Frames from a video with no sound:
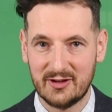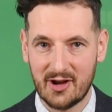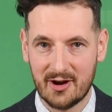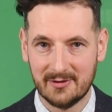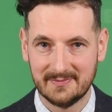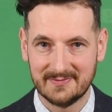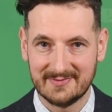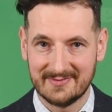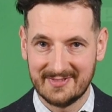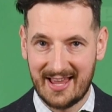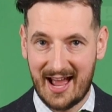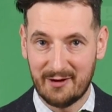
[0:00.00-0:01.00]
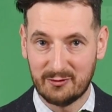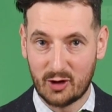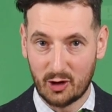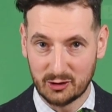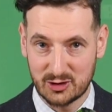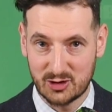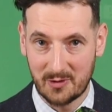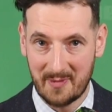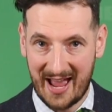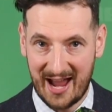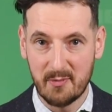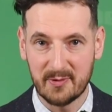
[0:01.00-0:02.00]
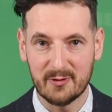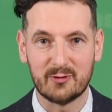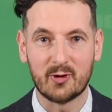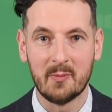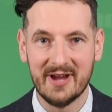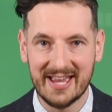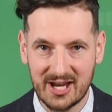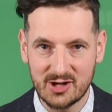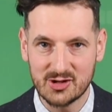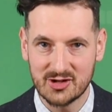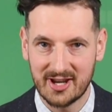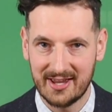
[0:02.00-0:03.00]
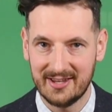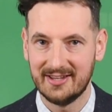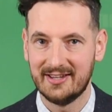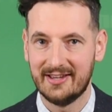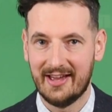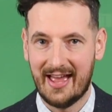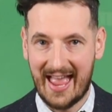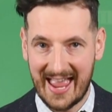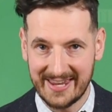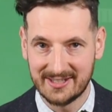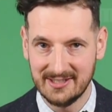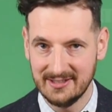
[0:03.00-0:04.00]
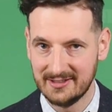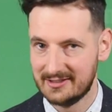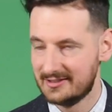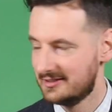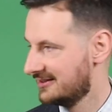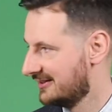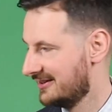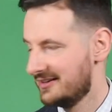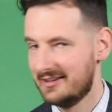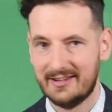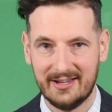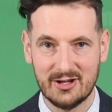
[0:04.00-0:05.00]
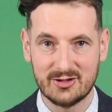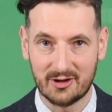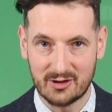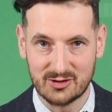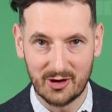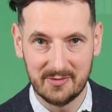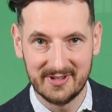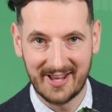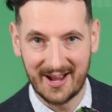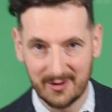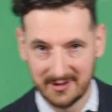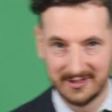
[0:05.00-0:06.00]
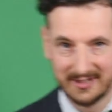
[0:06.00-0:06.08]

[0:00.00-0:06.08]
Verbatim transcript: video, I've got some help from engineer Heikki. He's going to join me now